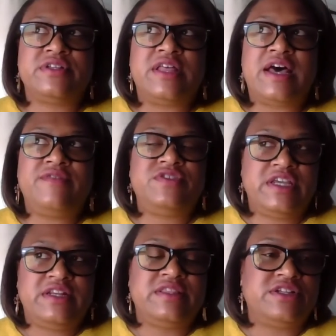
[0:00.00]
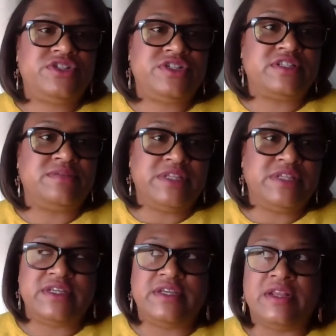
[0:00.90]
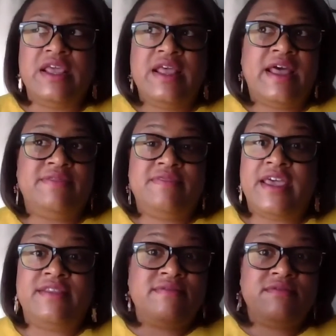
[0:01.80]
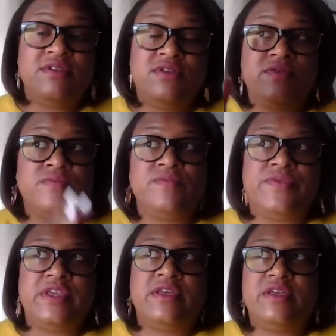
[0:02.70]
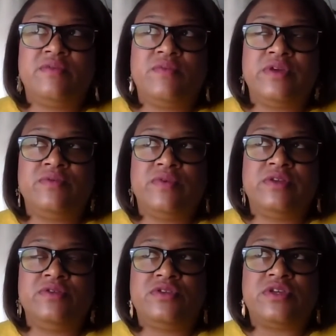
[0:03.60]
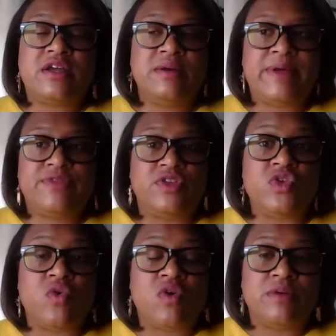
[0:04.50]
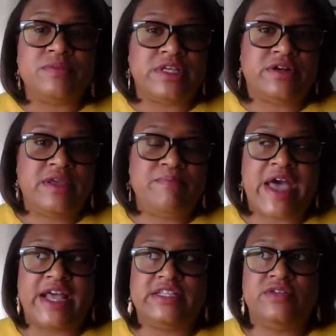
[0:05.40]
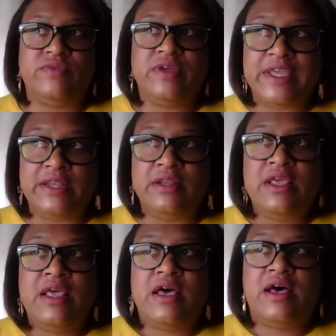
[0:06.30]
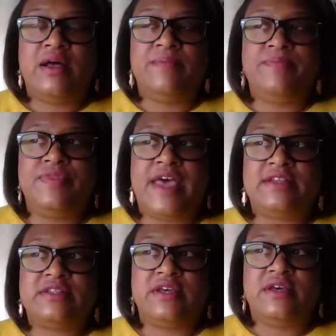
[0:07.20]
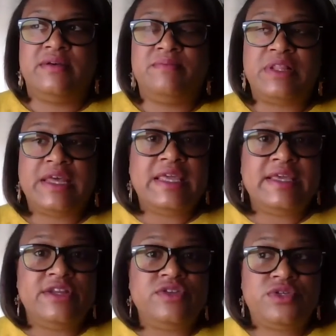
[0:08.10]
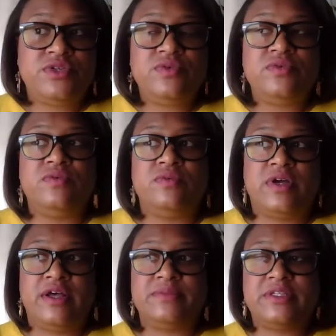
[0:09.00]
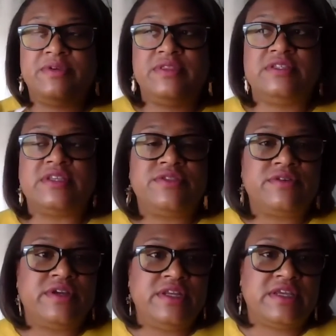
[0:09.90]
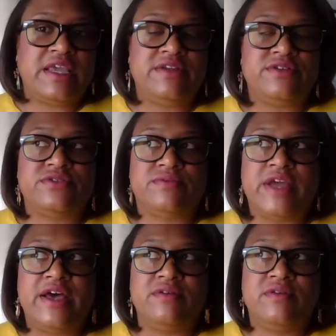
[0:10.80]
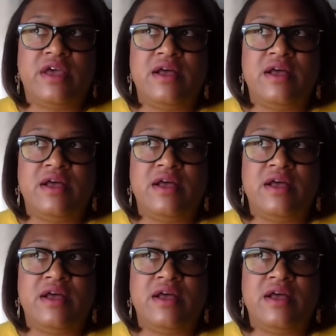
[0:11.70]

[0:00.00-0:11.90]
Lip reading: a lot of data that's just missing. And then, you know, when you talk about the norms that are impacting women that play into some of these other indicators around